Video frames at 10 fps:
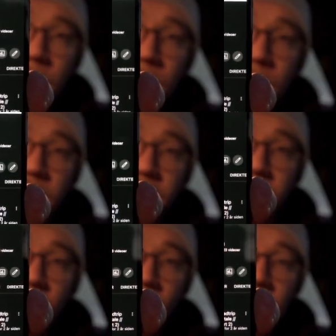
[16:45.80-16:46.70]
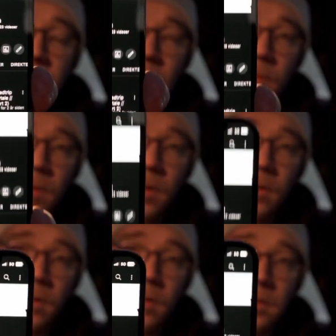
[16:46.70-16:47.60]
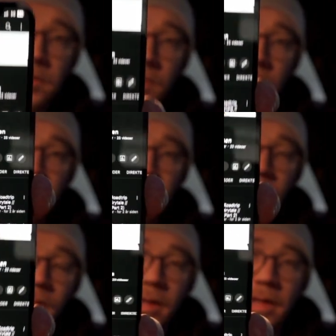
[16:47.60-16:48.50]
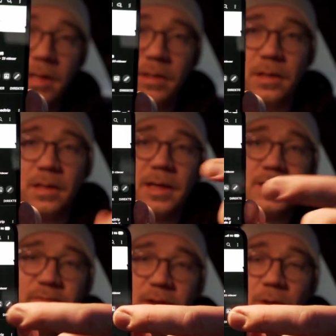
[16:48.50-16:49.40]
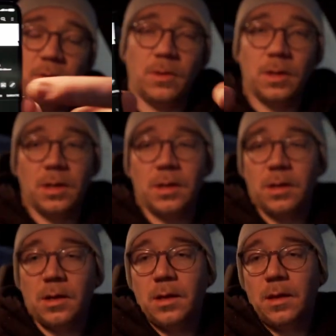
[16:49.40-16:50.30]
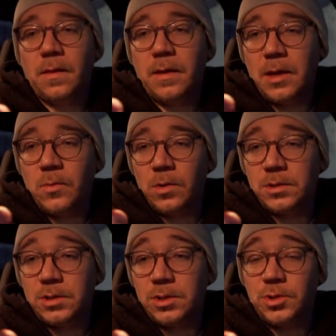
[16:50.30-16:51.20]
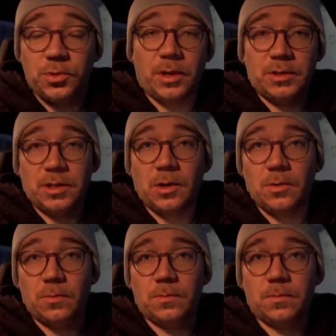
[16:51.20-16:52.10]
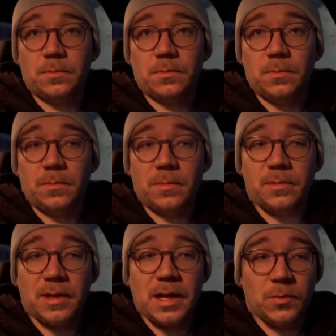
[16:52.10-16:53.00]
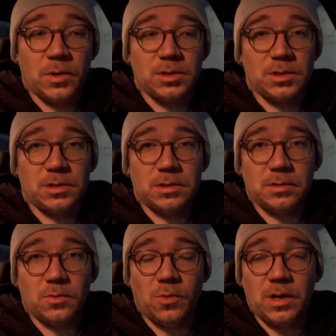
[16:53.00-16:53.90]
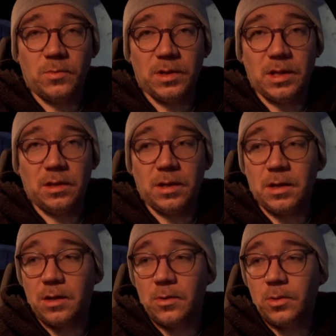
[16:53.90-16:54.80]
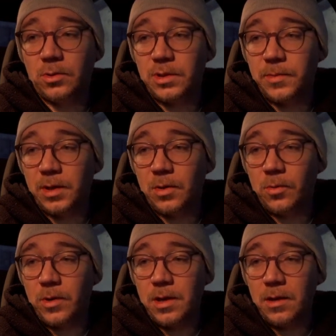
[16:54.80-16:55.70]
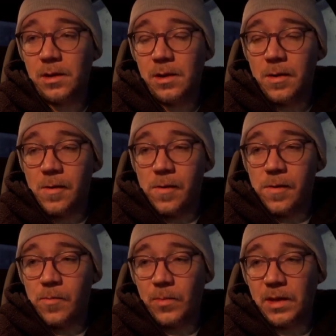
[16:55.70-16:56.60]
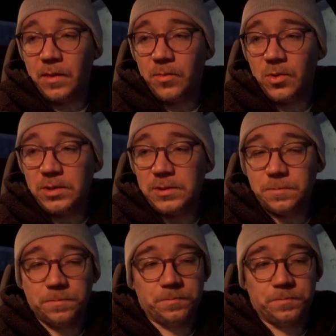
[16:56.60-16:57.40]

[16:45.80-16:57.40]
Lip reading: Not sure if it's focusing, but this is my channel, and the last video, that was 2 years ago. That was when we did the road trip in Norway, me and the boys,